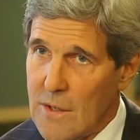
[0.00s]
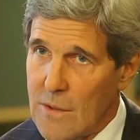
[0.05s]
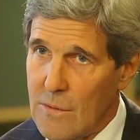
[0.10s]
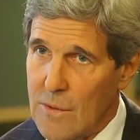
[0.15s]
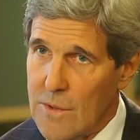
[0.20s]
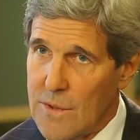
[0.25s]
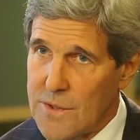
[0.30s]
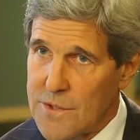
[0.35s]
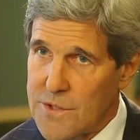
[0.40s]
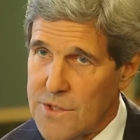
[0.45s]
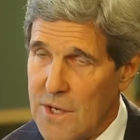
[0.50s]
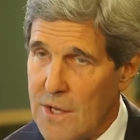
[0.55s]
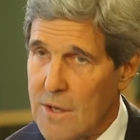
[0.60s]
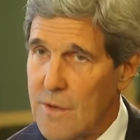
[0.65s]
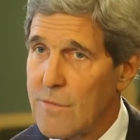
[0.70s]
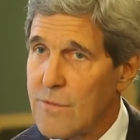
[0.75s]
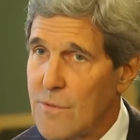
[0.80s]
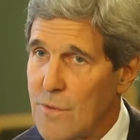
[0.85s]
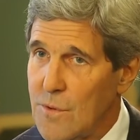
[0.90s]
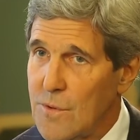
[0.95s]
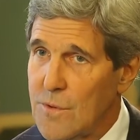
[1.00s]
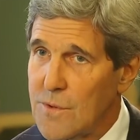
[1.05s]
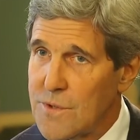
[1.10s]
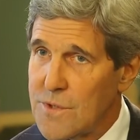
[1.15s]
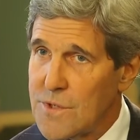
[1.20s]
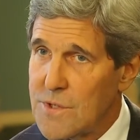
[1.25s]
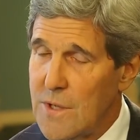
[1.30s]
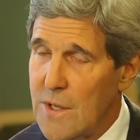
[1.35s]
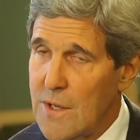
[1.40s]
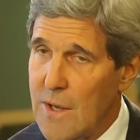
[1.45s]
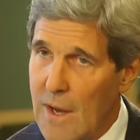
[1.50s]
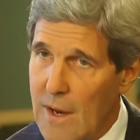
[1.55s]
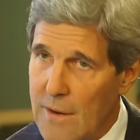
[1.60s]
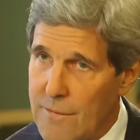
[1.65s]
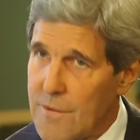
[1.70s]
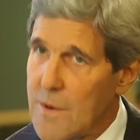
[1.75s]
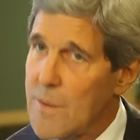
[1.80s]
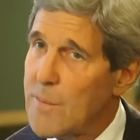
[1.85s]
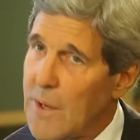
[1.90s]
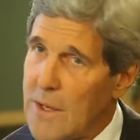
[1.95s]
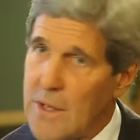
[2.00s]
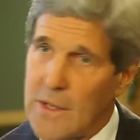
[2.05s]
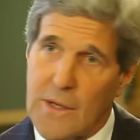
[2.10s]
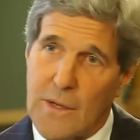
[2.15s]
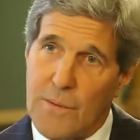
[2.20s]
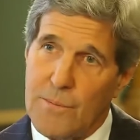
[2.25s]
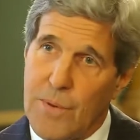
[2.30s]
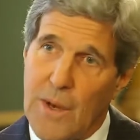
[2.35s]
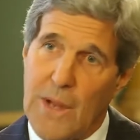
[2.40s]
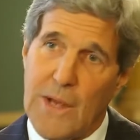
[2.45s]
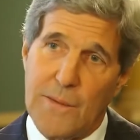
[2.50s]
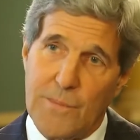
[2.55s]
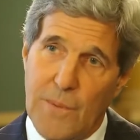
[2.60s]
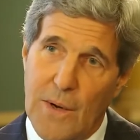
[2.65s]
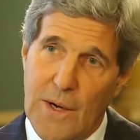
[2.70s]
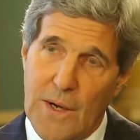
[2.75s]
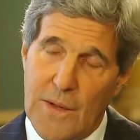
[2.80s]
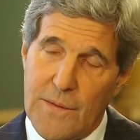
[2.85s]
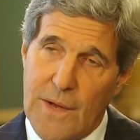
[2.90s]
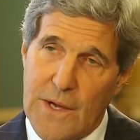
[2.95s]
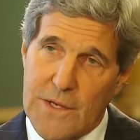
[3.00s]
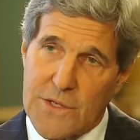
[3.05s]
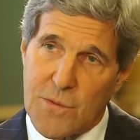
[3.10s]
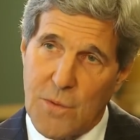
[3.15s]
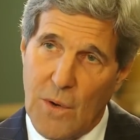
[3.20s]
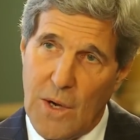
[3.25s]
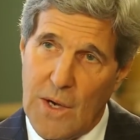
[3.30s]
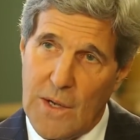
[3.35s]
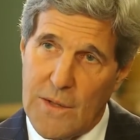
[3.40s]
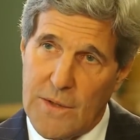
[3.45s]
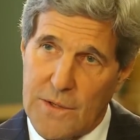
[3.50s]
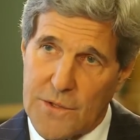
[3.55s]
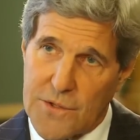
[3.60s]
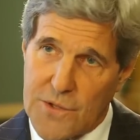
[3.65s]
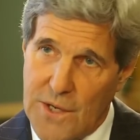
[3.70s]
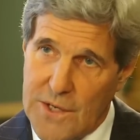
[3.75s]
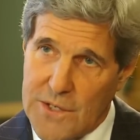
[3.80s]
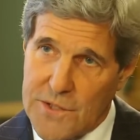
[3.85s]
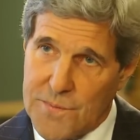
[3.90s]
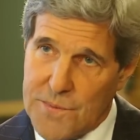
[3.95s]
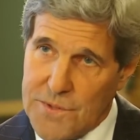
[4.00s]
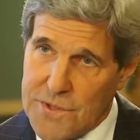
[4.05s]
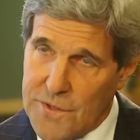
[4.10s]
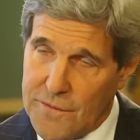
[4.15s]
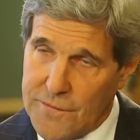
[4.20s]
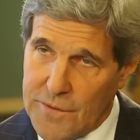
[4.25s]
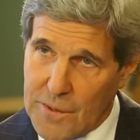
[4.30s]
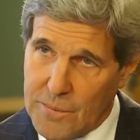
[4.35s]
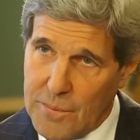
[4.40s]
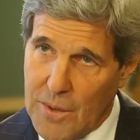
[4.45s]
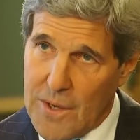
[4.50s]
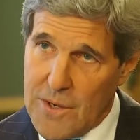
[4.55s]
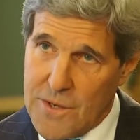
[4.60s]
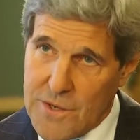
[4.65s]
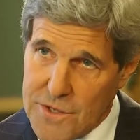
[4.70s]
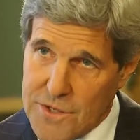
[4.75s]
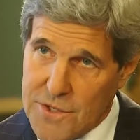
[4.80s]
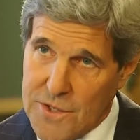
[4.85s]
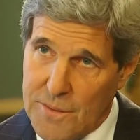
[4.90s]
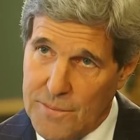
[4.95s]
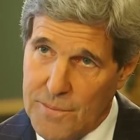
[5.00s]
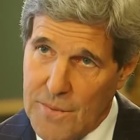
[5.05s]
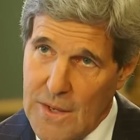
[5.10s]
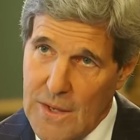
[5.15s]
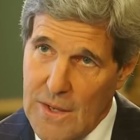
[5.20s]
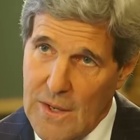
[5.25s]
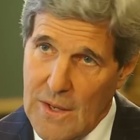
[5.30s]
with a set of rules that everybody can play by. That's why the Trans-Pacific Partnership,